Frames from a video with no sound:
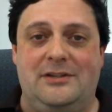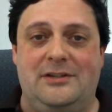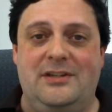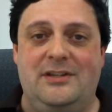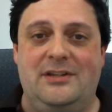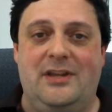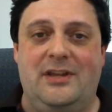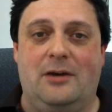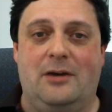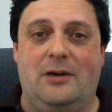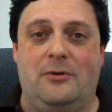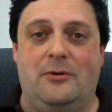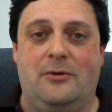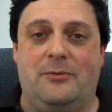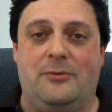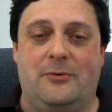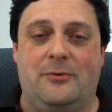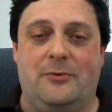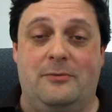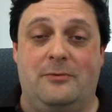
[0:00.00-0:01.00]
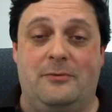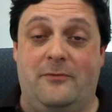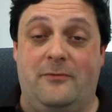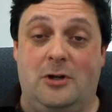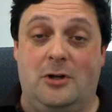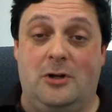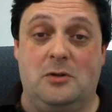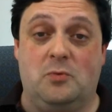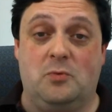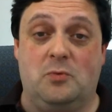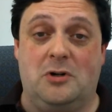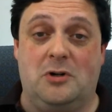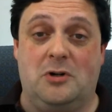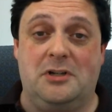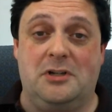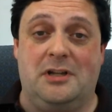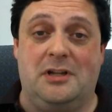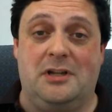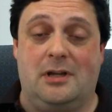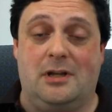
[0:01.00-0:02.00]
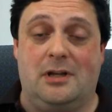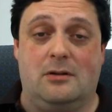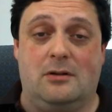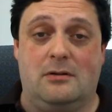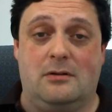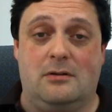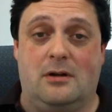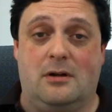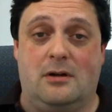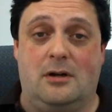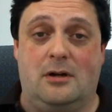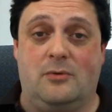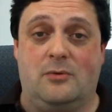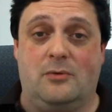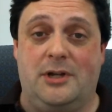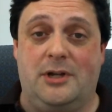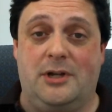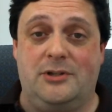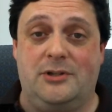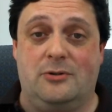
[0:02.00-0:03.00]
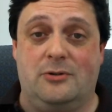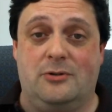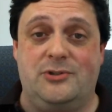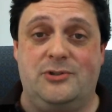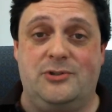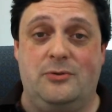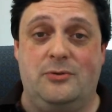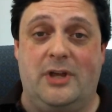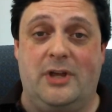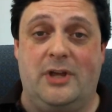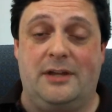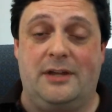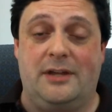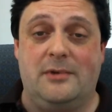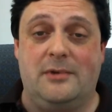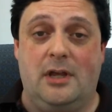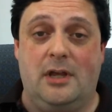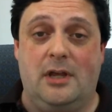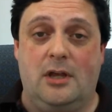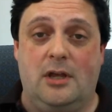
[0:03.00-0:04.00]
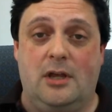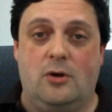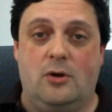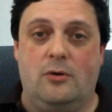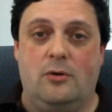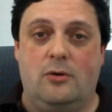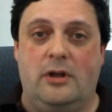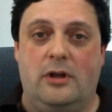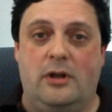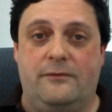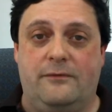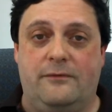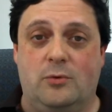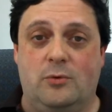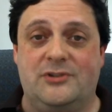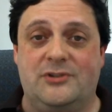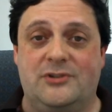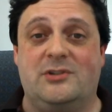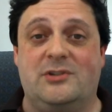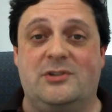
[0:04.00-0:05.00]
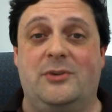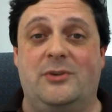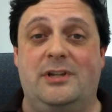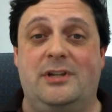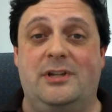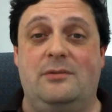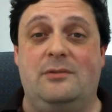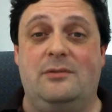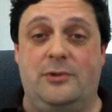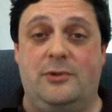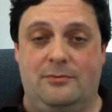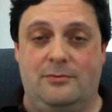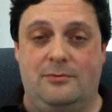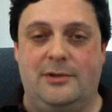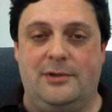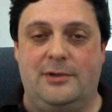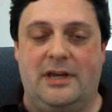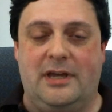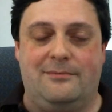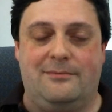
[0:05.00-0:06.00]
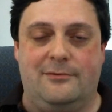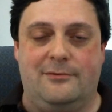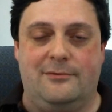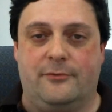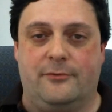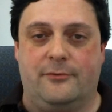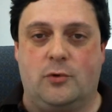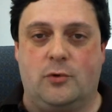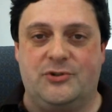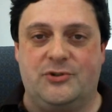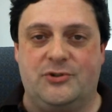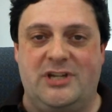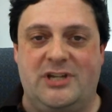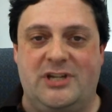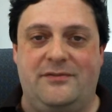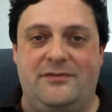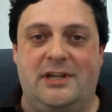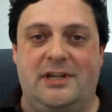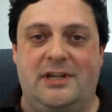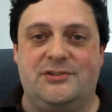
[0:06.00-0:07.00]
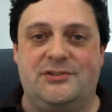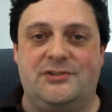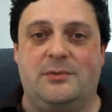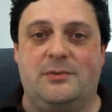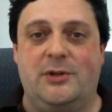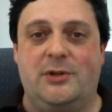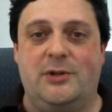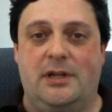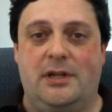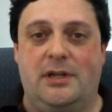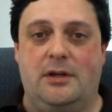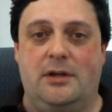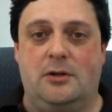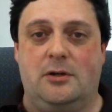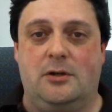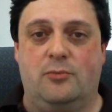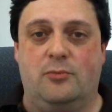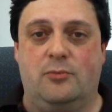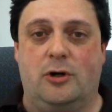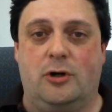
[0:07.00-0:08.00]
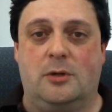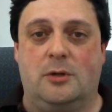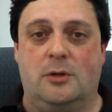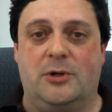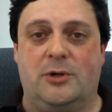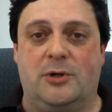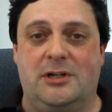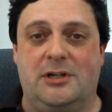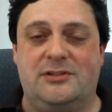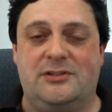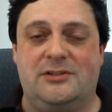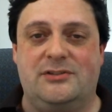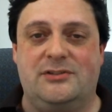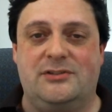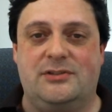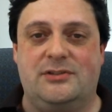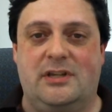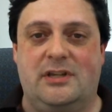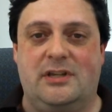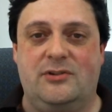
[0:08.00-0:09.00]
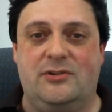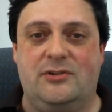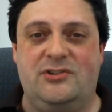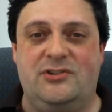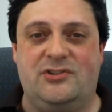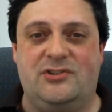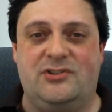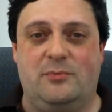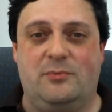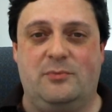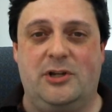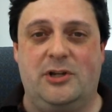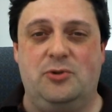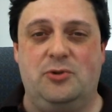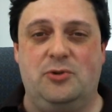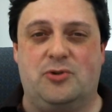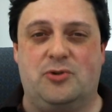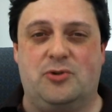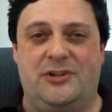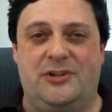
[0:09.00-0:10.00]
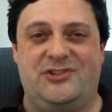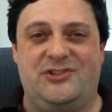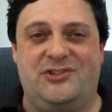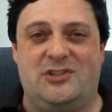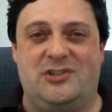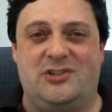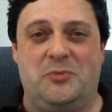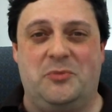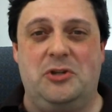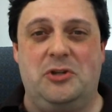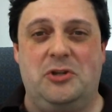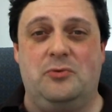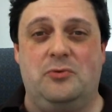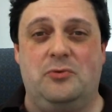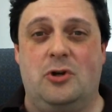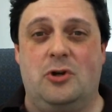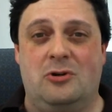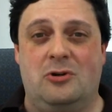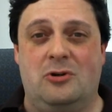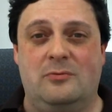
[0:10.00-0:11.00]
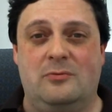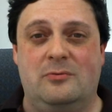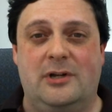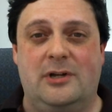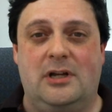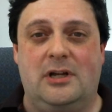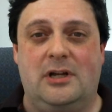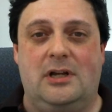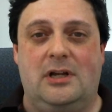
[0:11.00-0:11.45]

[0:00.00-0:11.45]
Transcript: did that with volume 1, and I learned the hard way. Don't do that. If you want somebody, of course, you have to get somebody to edit your book, but give it to somebody you trust, somebody you know.